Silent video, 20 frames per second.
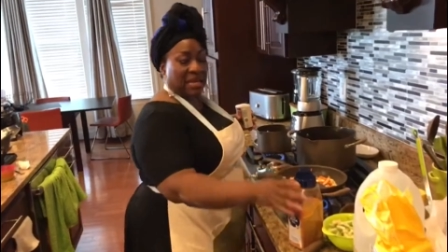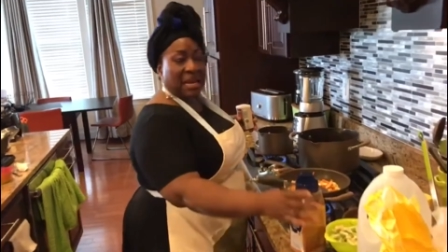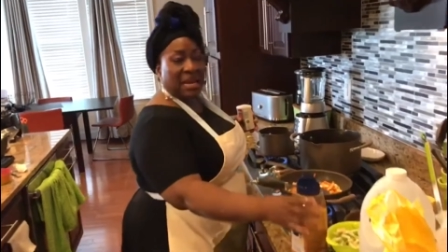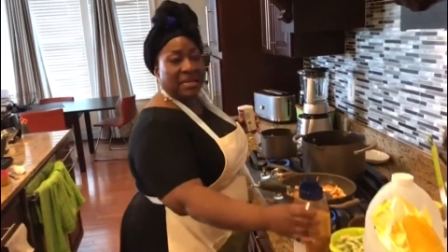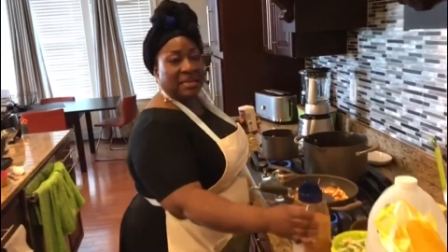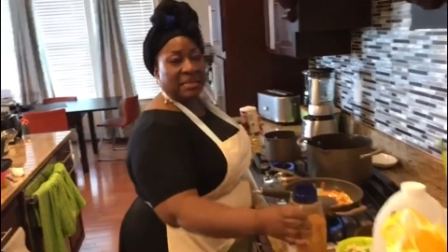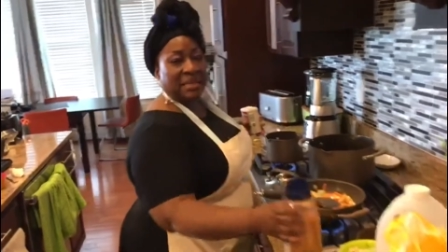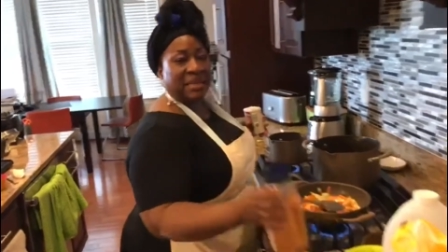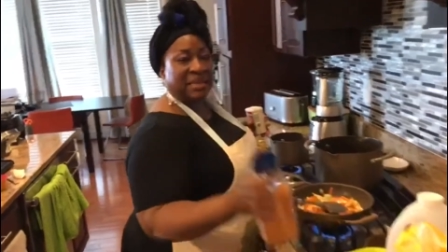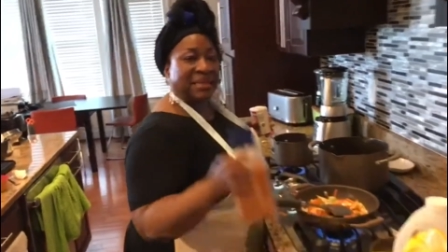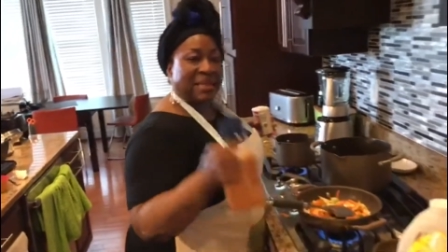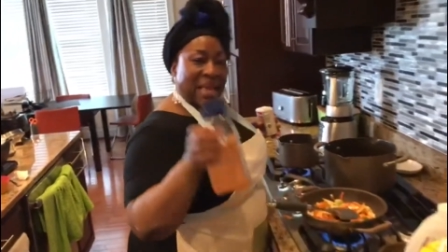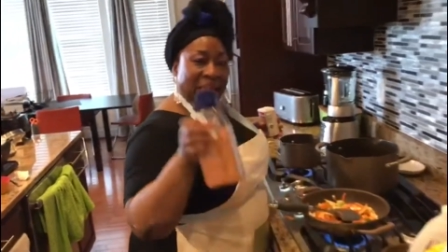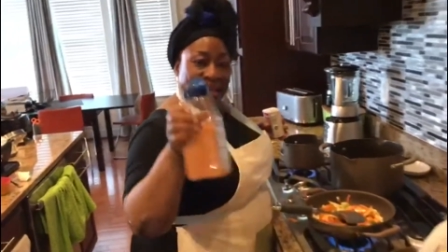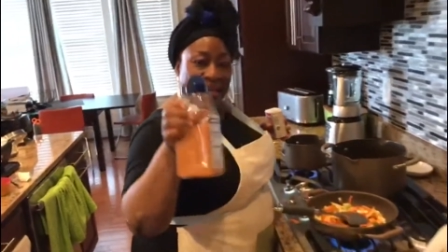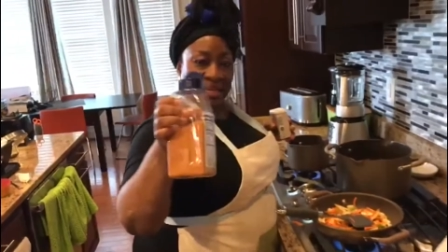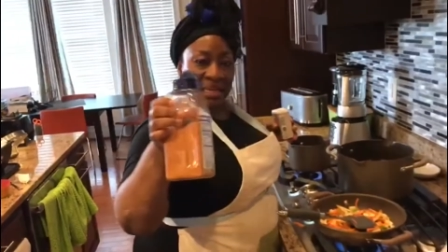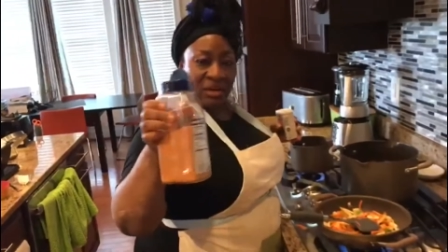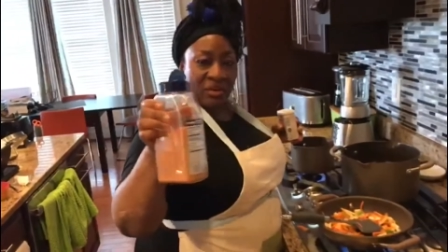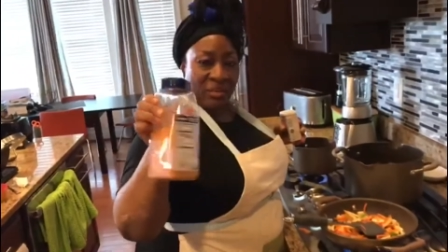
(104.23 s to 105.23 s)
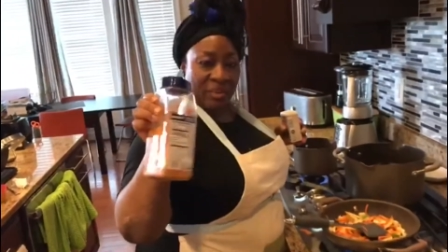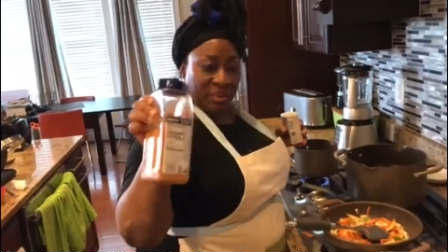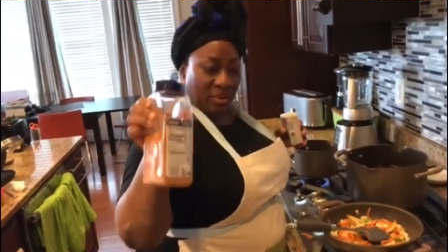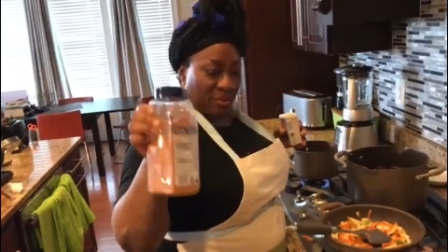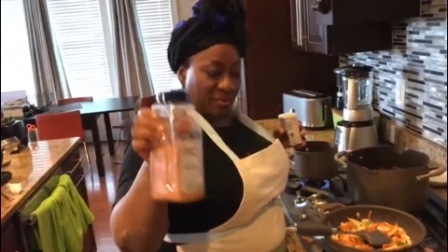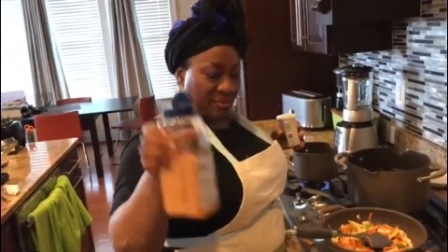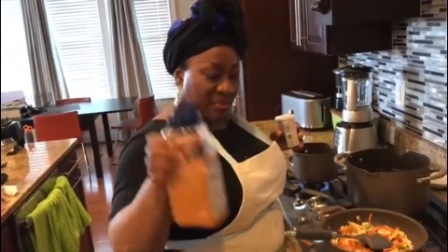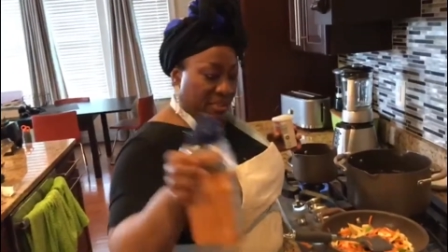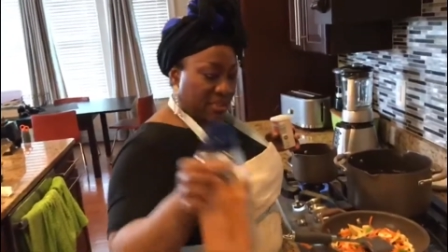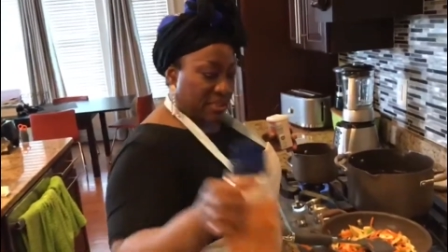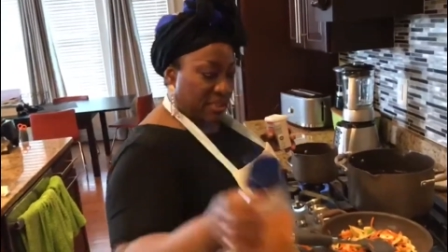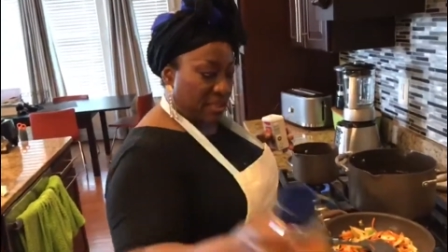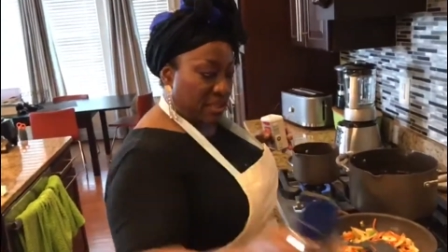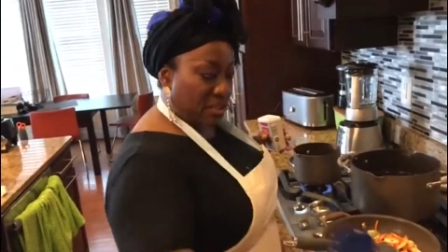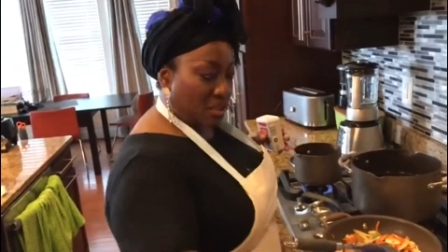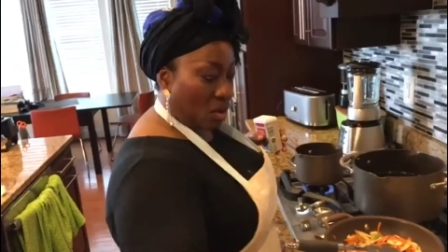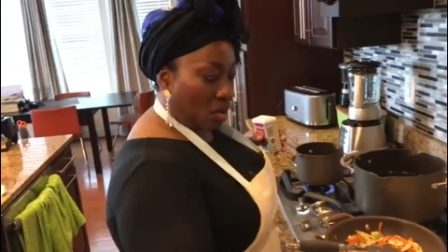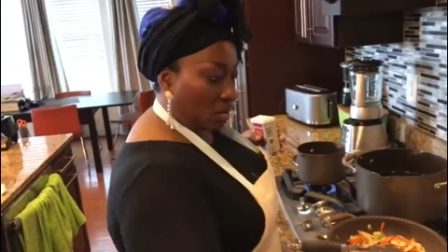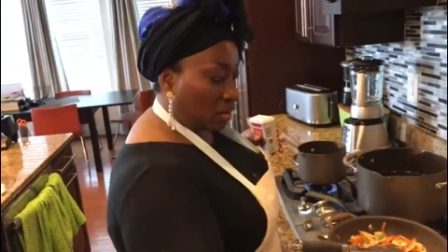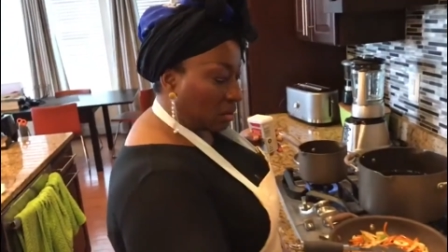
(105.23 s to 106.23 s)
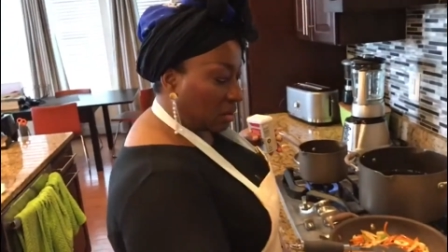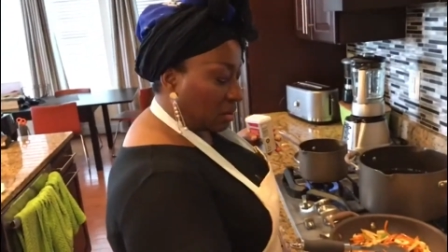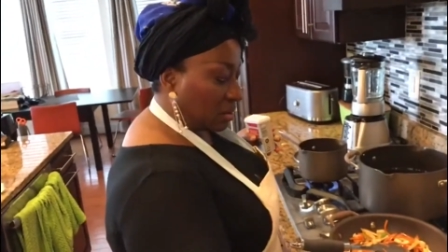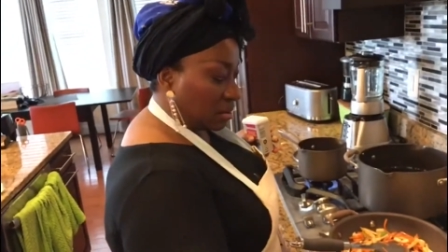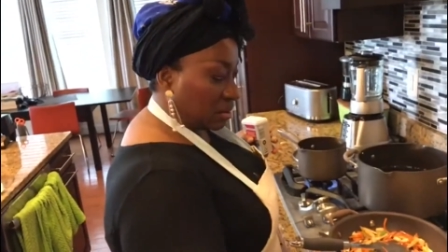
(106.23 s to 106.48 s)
added a tiny little bit of seasoned salt